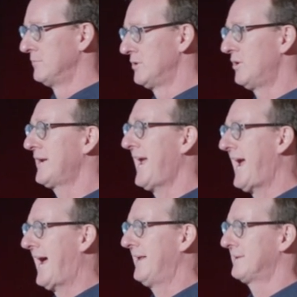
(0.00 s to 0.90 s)
look
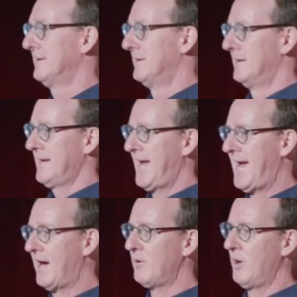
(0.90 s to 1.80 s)
at
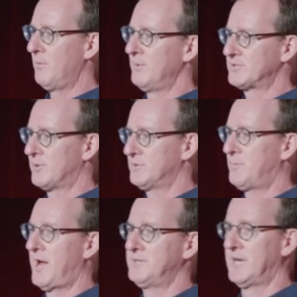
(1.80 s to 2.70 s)
how open source
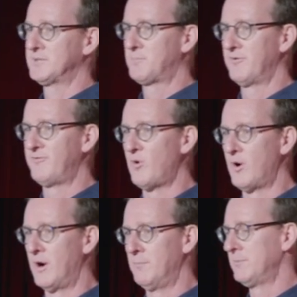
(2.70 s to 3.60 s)
projects
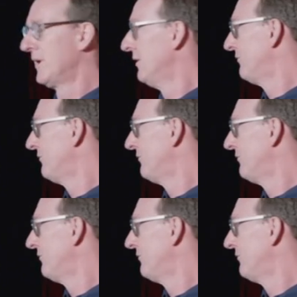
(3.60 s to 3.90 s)
performed